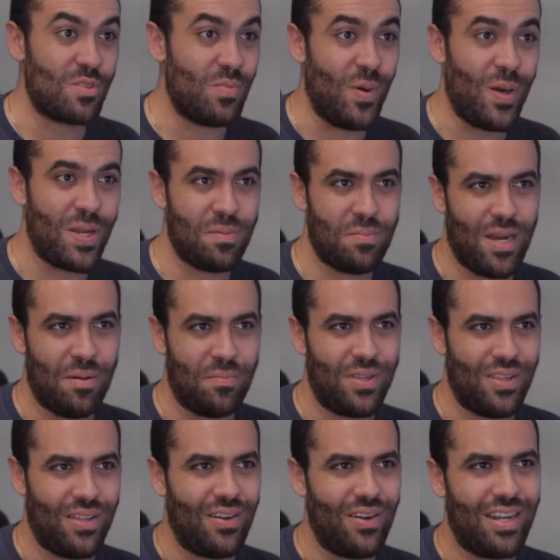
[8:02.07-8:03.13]
market
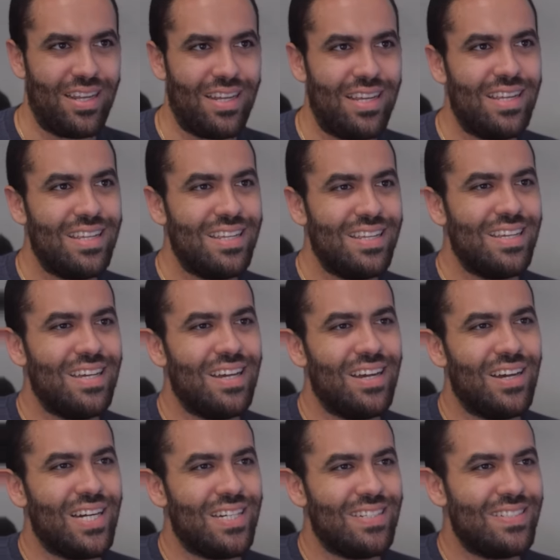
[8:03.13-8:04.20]
popularity.
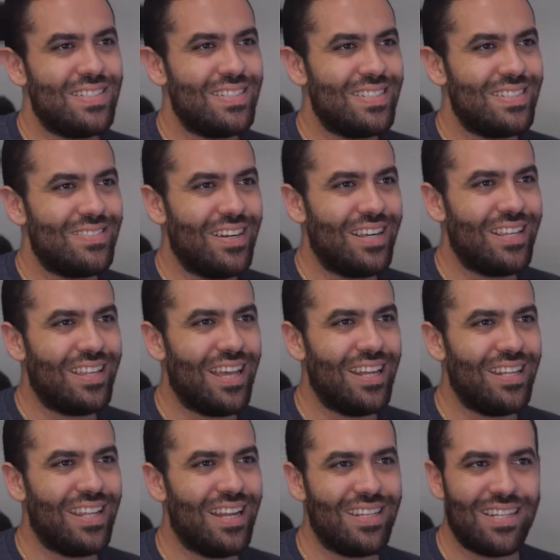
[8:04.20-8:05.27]
Uh, right,
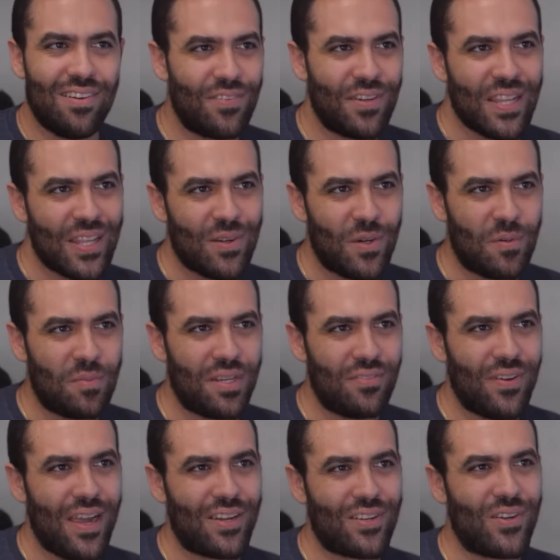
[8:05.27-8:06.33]
that that definitely won't be a
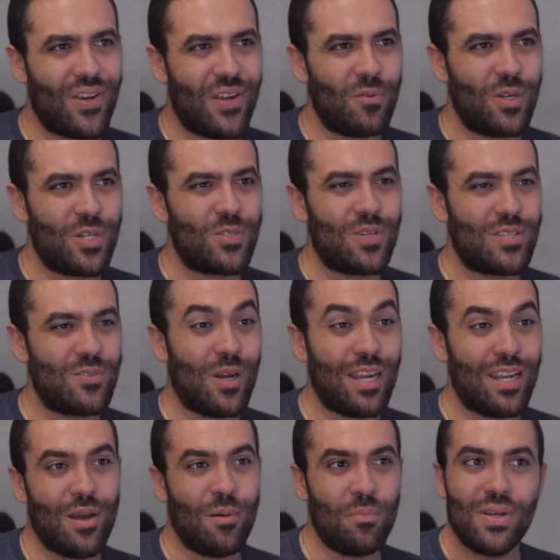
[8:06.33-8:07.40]
factor on which ones
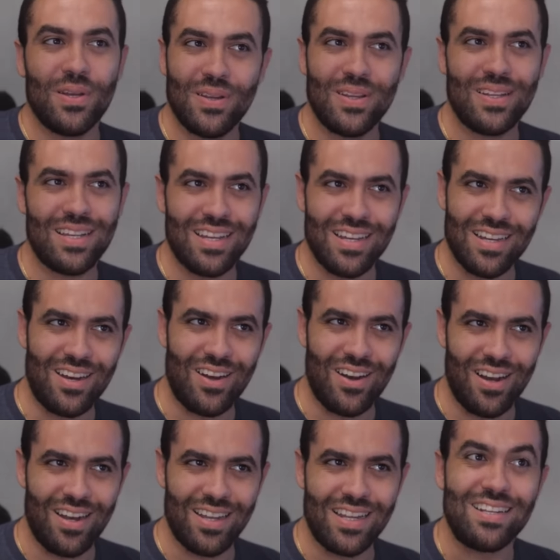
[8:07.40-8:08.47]
wind up
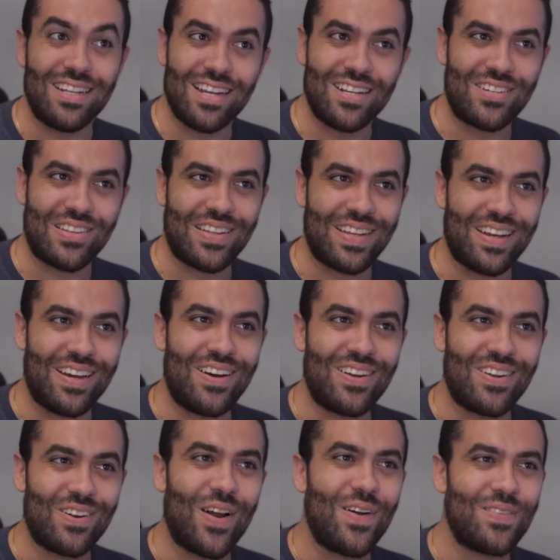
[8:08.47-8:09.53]
intentionally
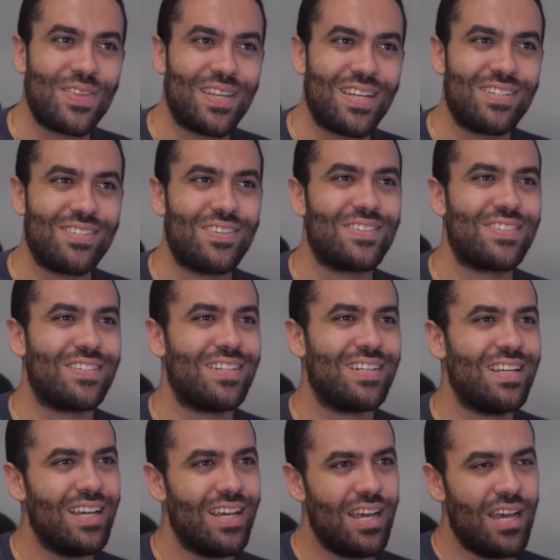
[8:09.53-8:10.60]
on or off the injunction.
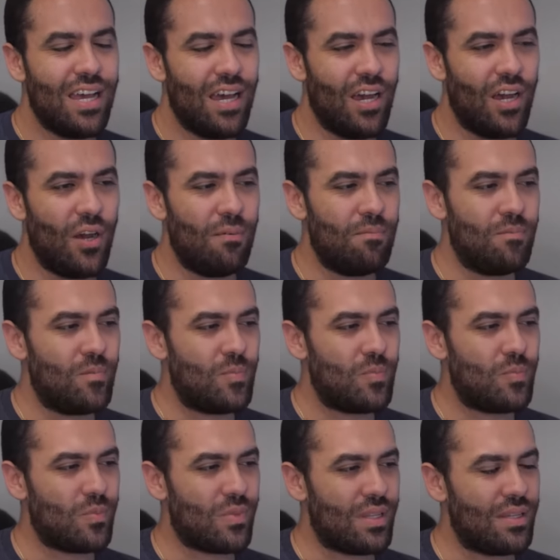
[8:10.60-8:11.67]
Right. Um, and I um, know,
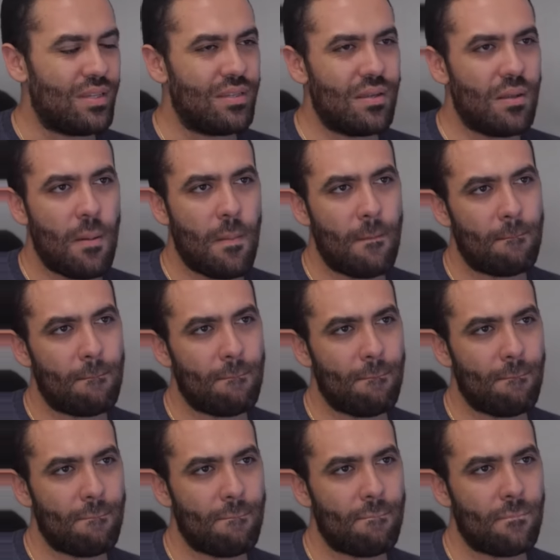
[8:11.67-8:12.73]
I know, I know a lot of
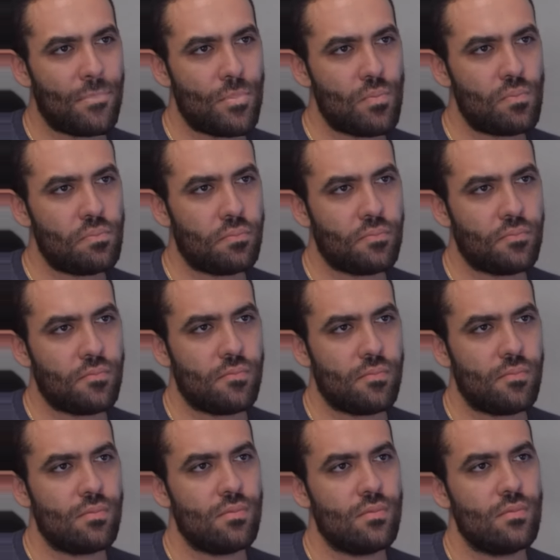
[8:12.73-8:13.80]
people were,
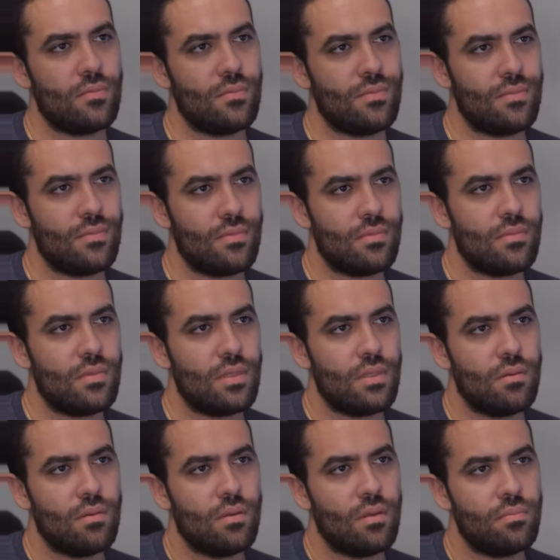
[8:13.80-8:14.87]
were, you know, saying,
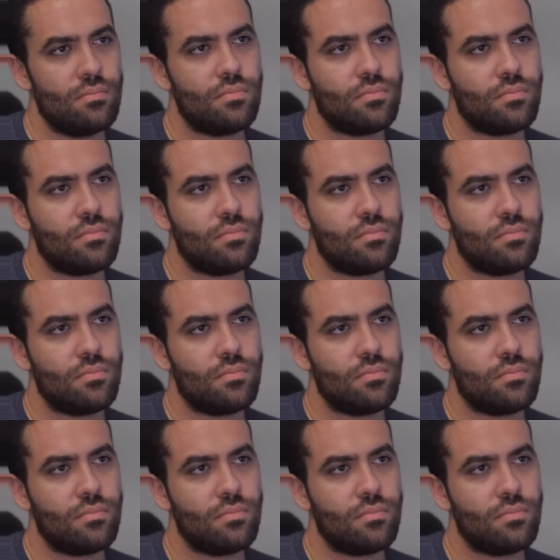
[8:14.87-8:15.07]
well, isn't there